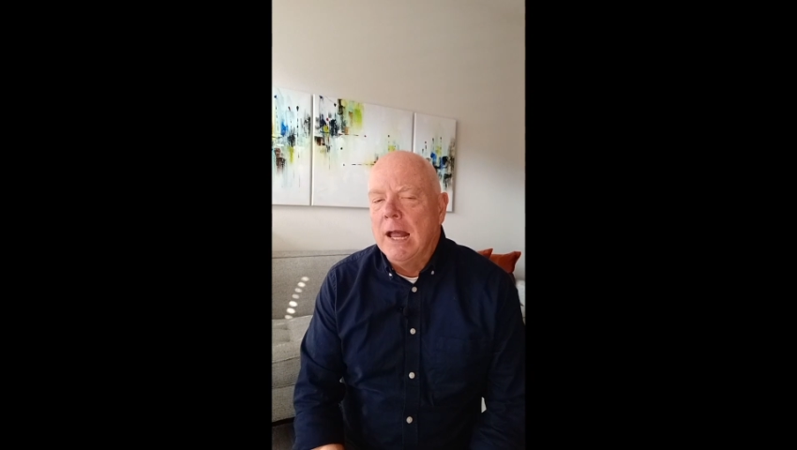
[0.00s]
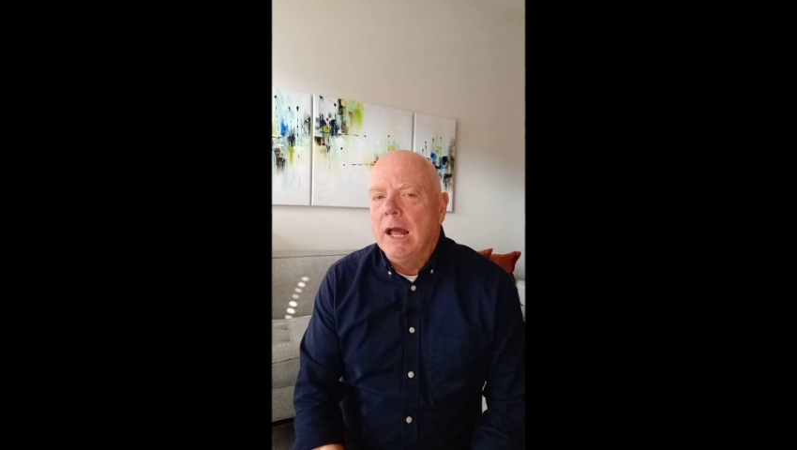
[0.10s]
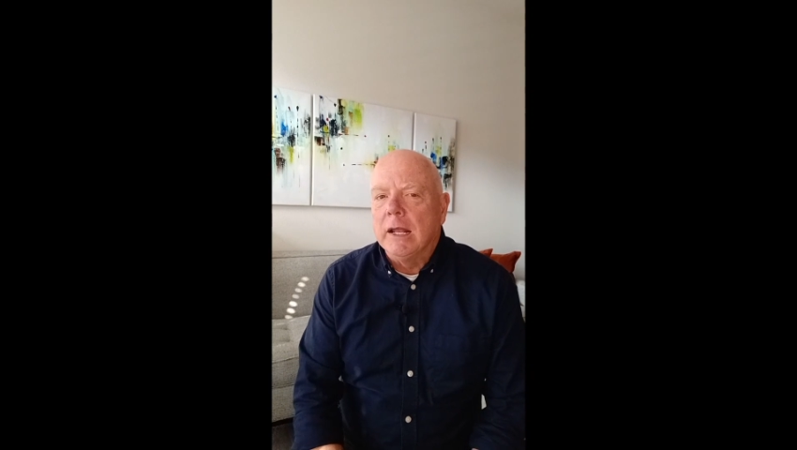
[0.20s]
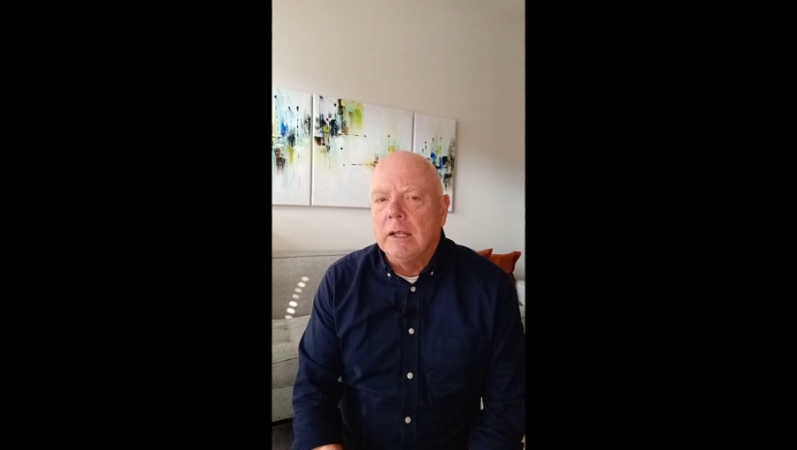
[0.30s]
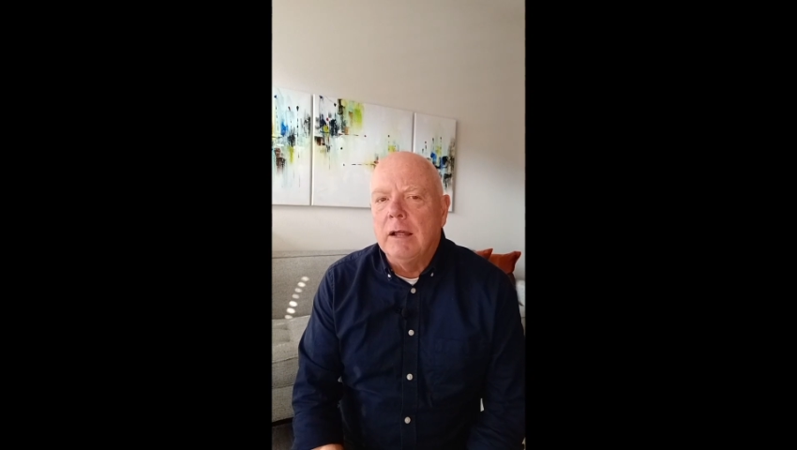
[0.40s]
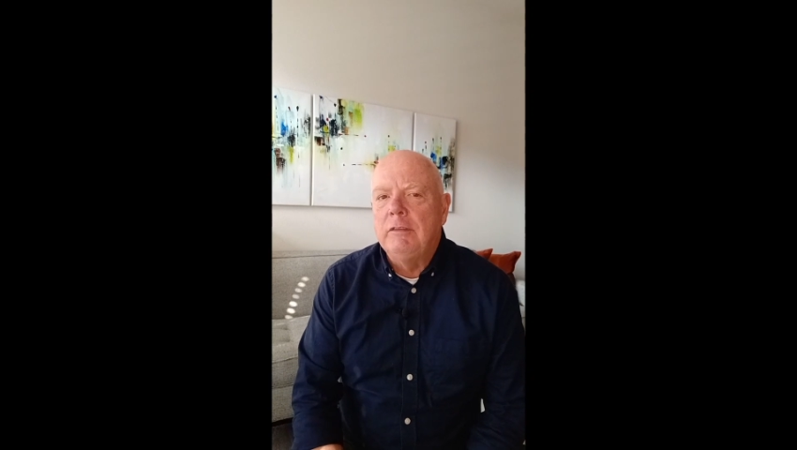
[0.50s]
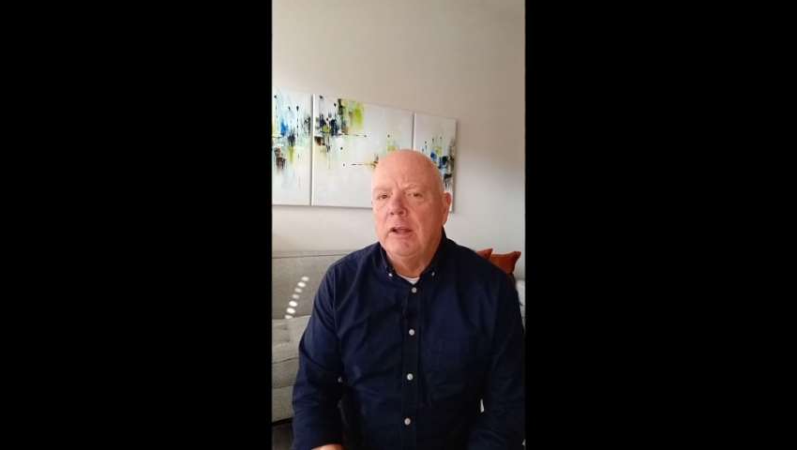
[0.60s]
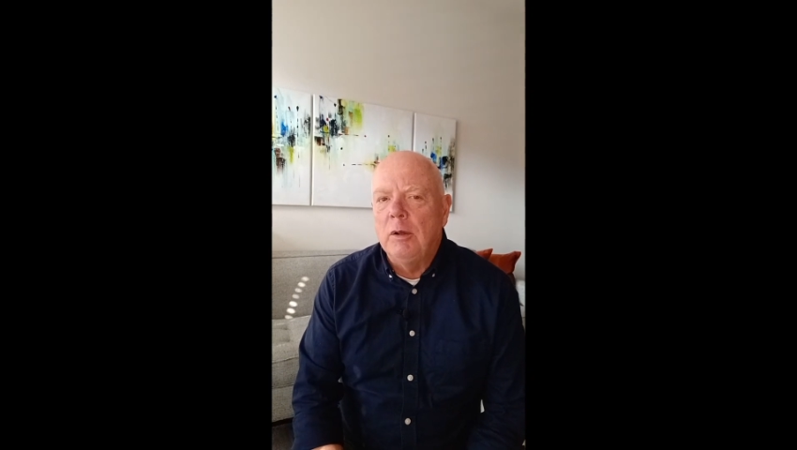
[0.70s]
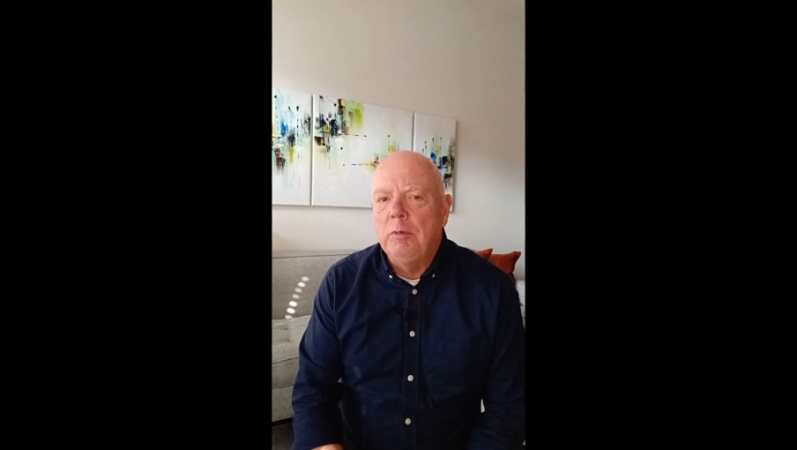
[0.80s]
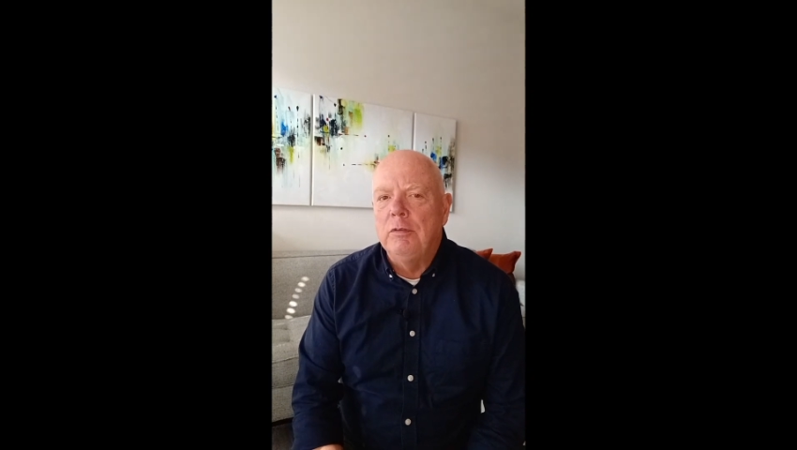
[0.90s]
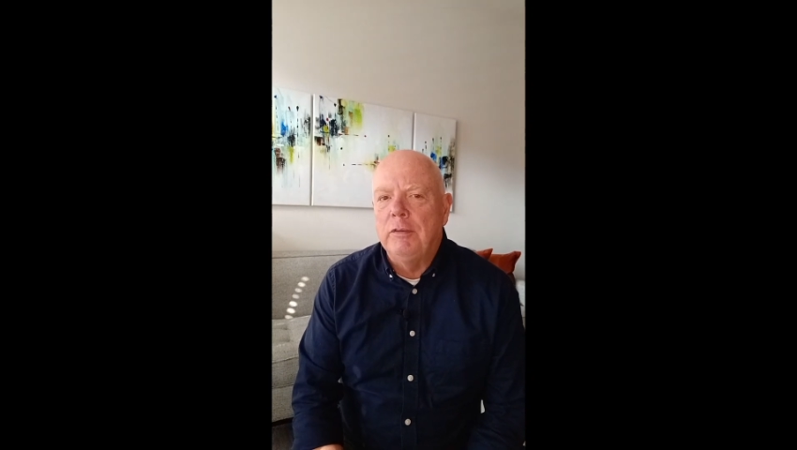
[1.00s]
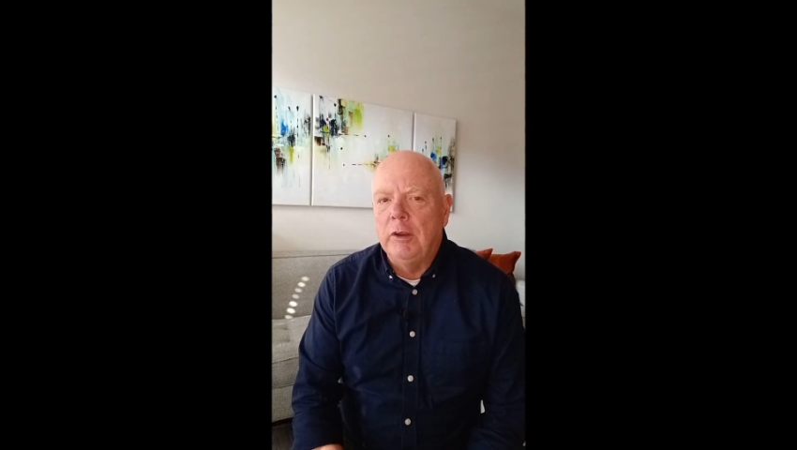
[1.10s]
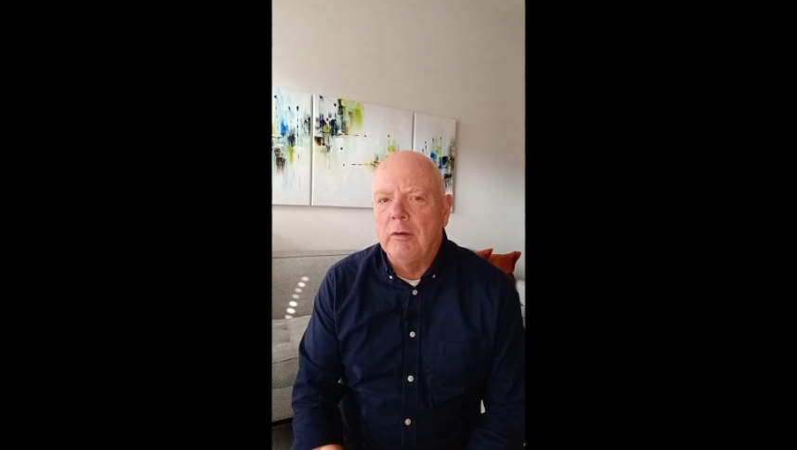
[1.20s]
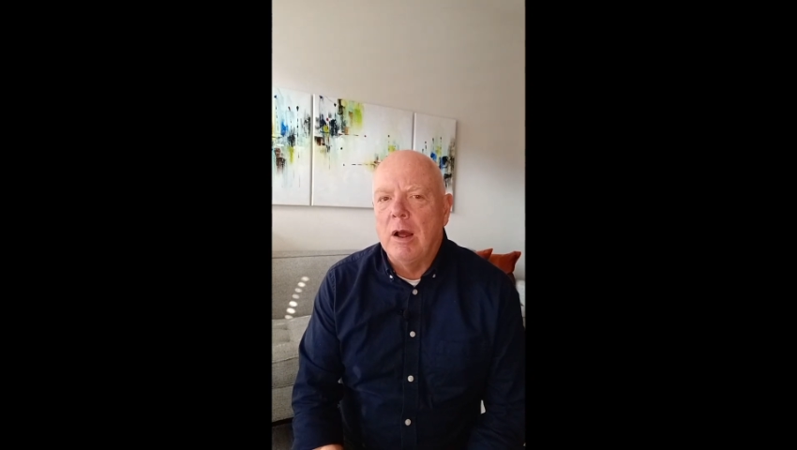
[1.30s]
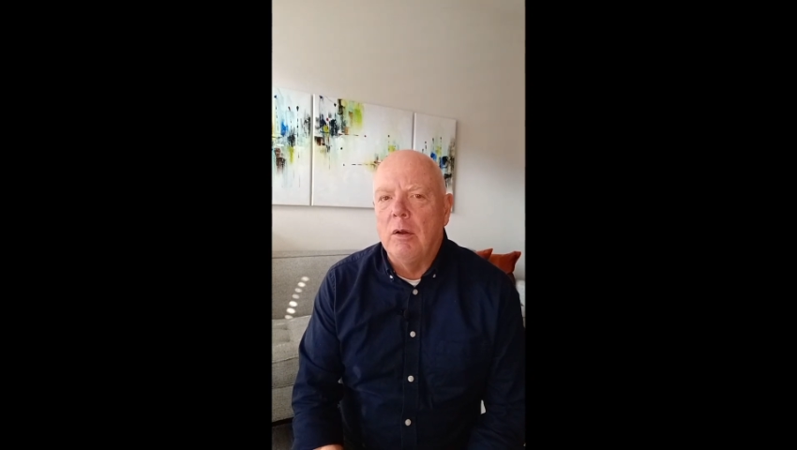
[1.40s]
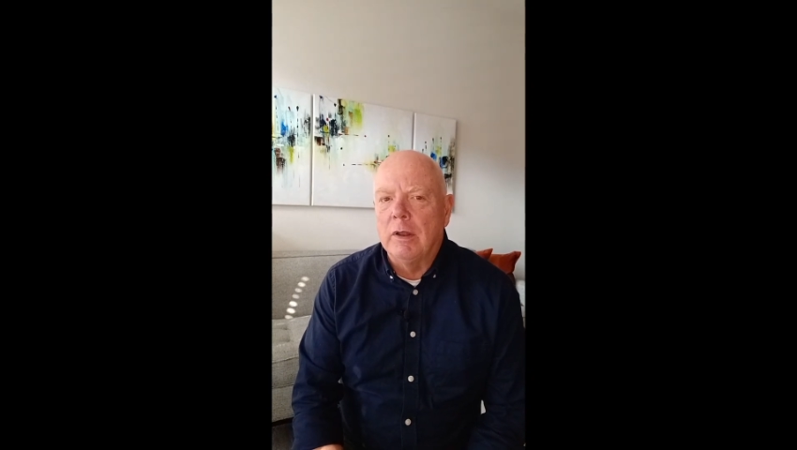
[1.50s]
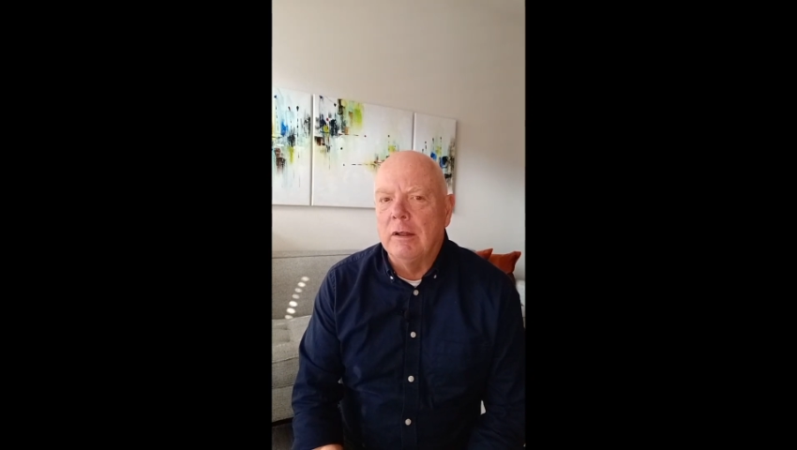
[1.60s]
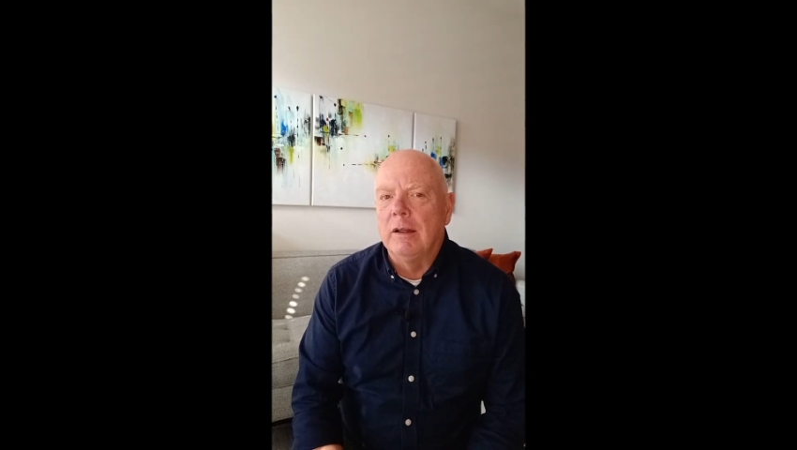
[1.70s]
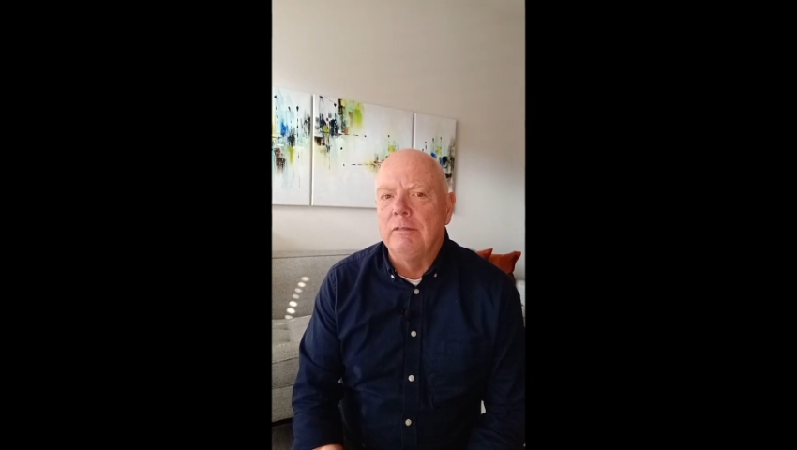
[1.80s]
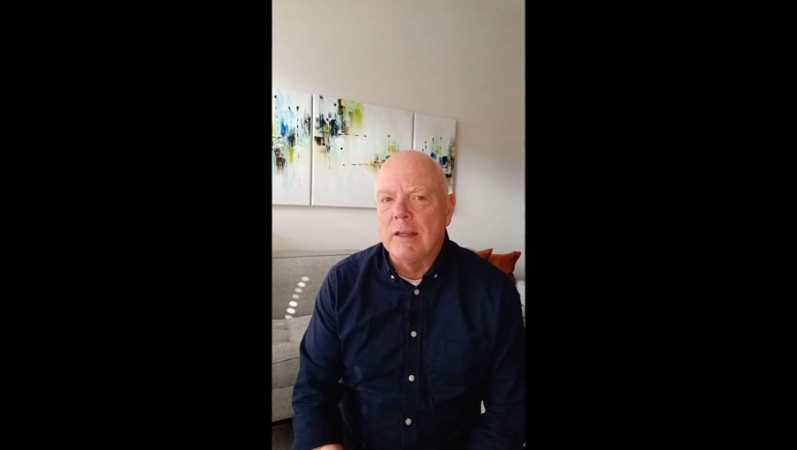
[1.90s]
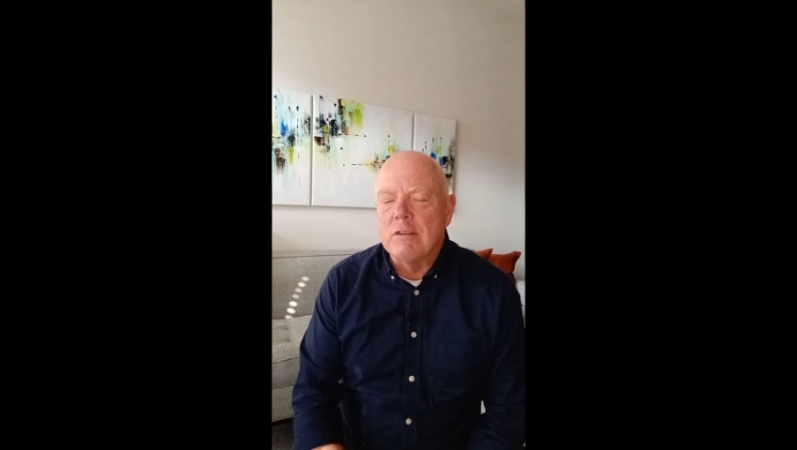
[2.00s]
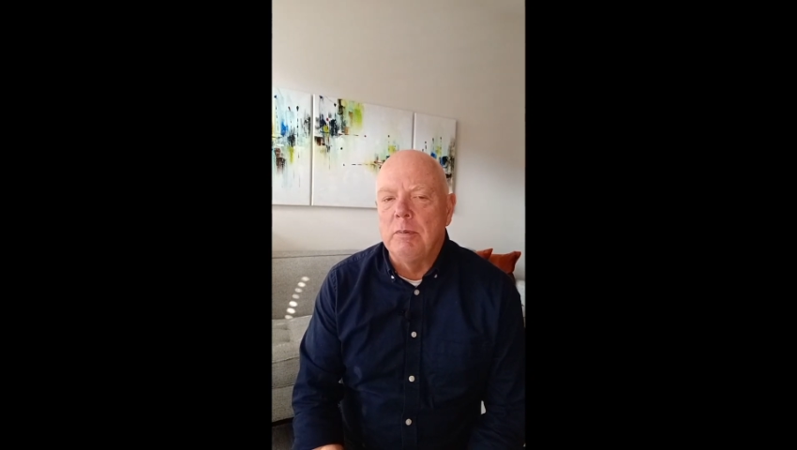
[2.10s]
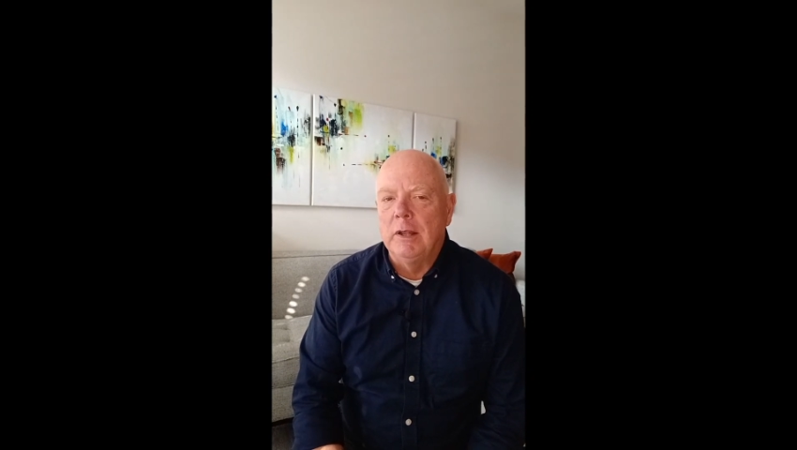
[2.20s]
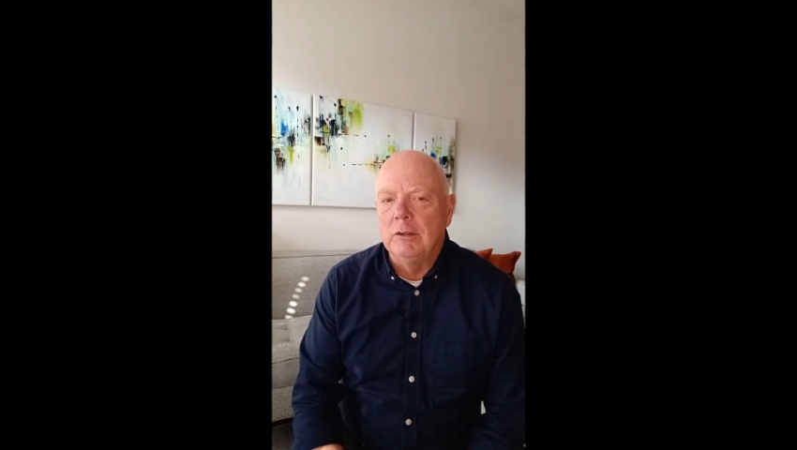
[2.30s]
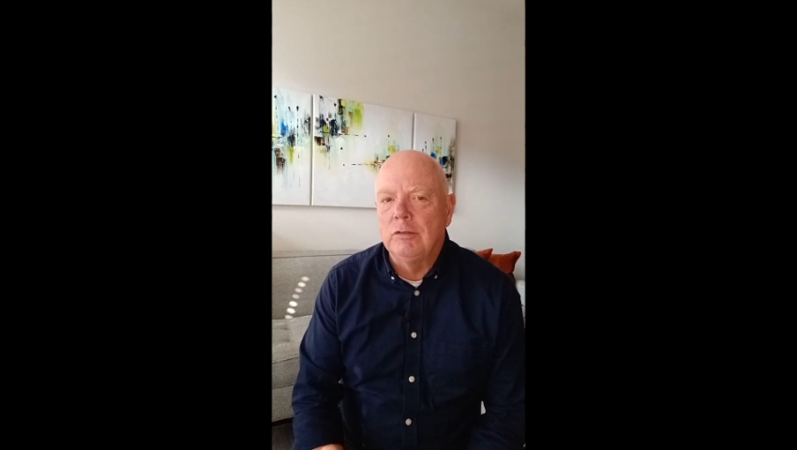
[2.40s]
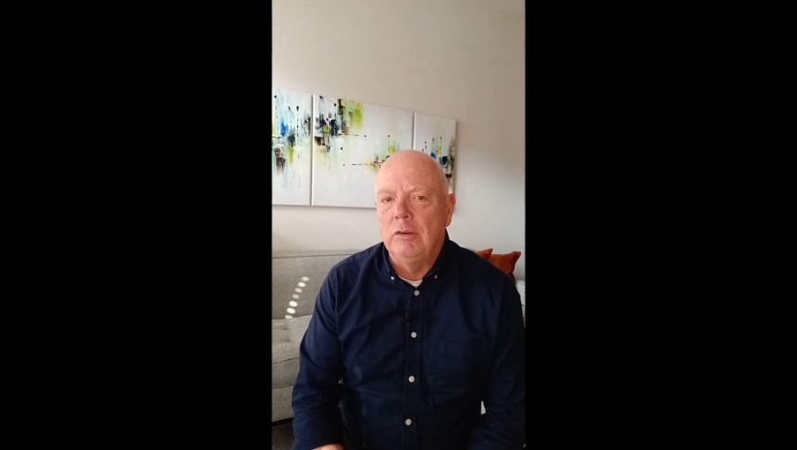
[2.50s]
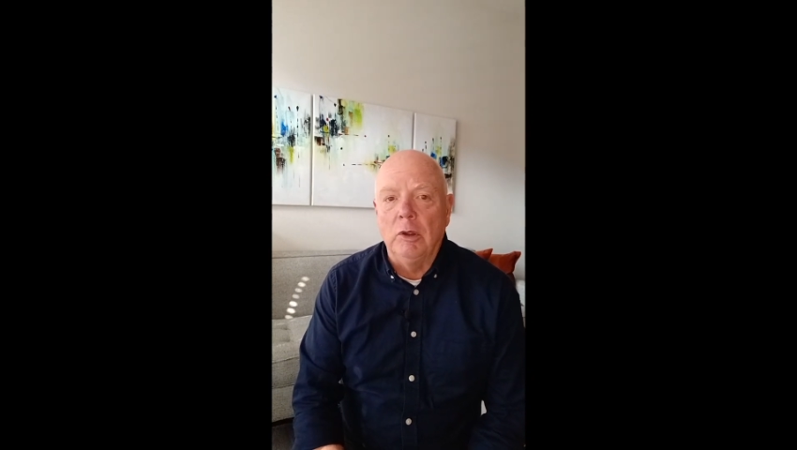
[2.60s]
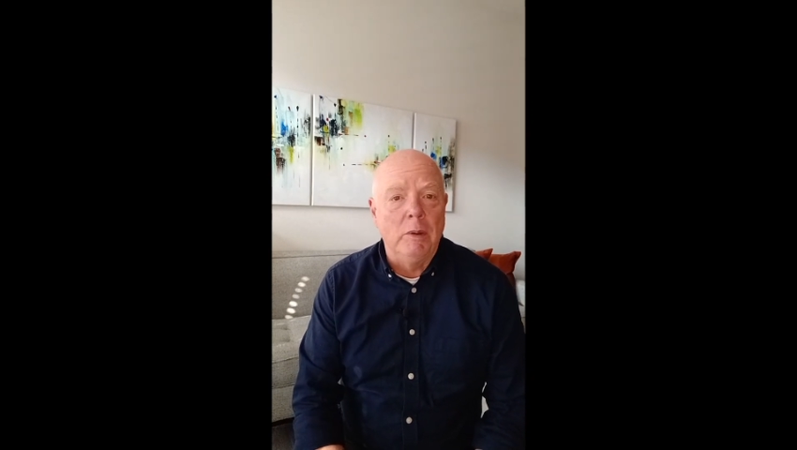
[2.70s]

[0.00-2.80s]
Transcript: I'd love to help you figure out if that's a place for you.